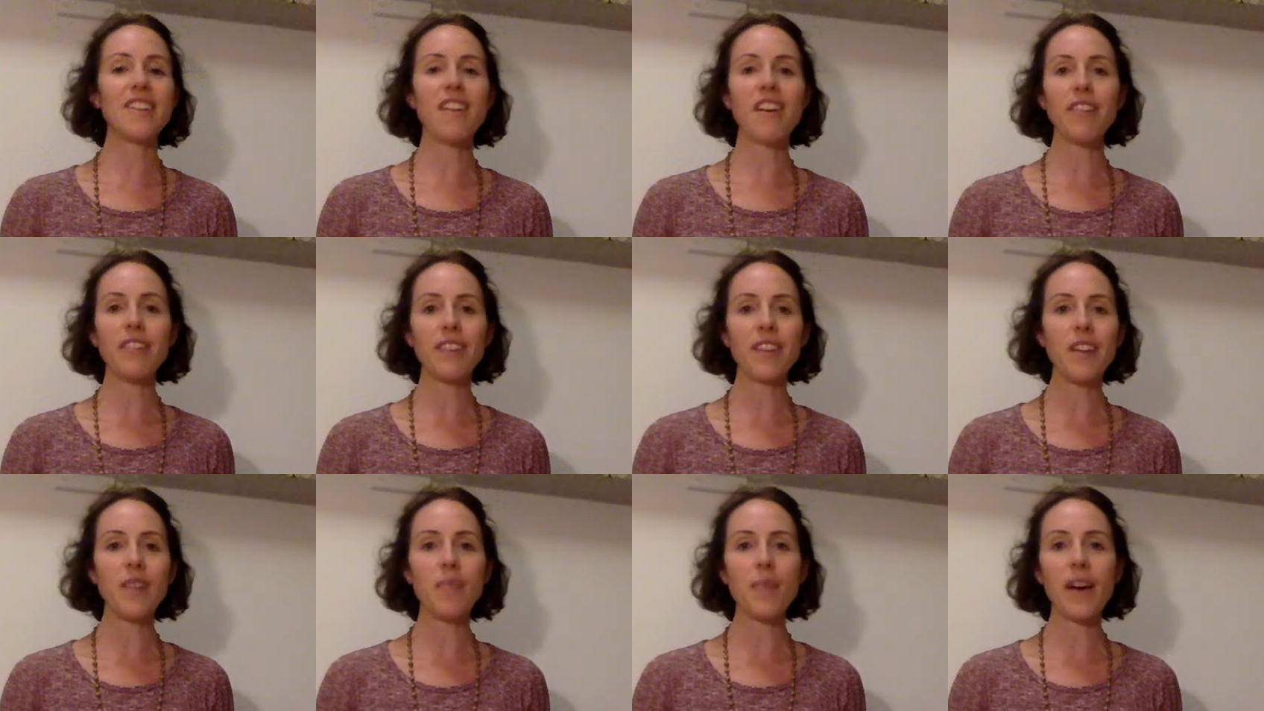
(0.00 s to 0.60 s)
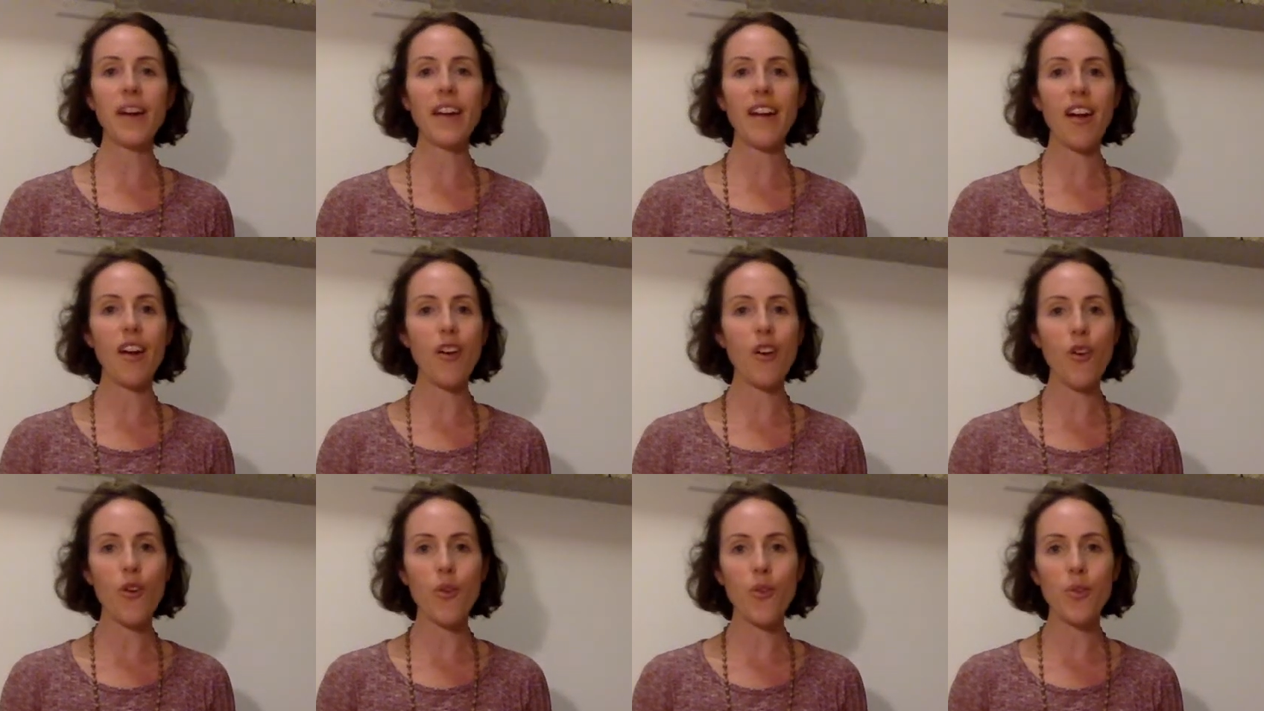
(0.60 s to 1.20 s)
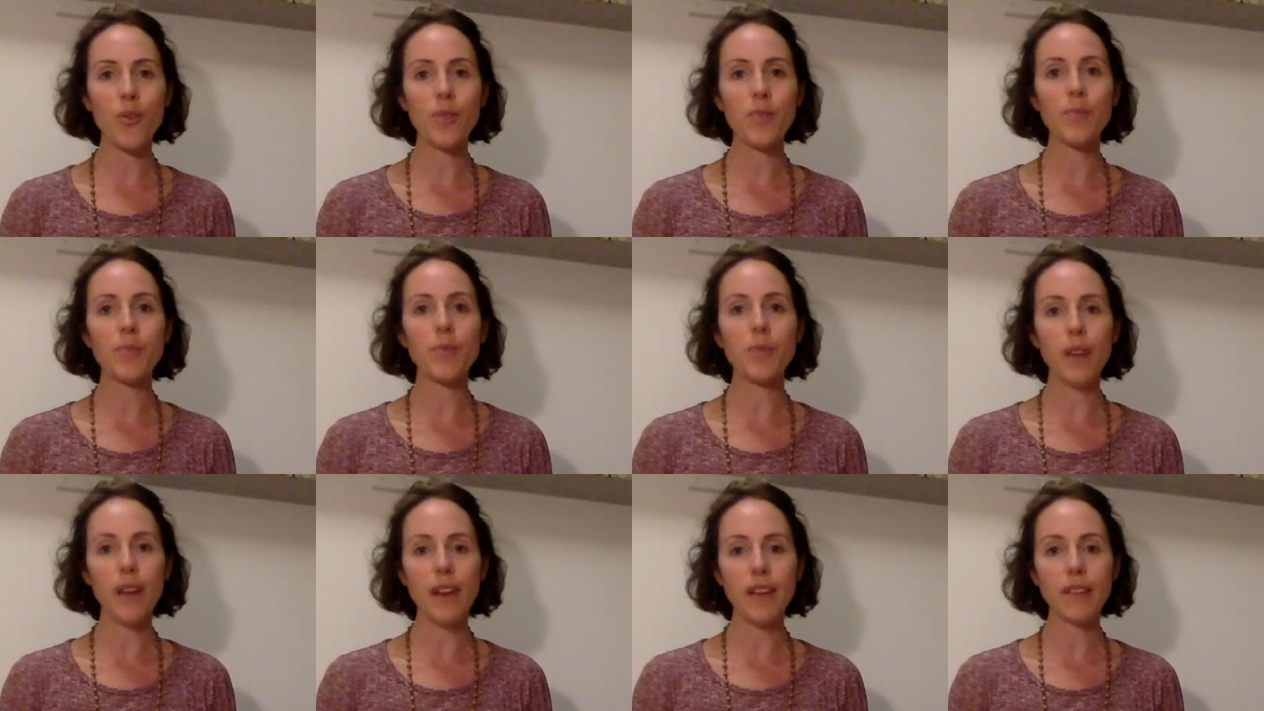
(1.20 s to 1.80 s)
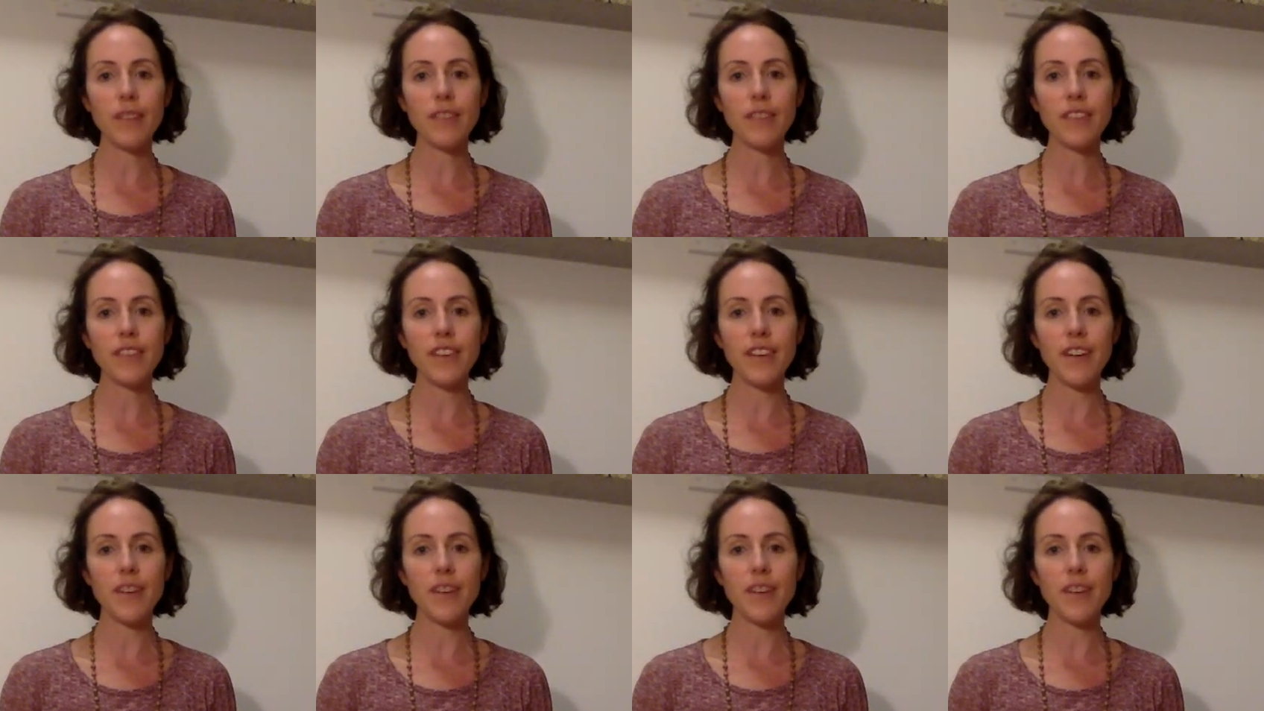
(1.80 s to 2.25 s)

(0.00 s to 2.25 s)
nothing but our own breath.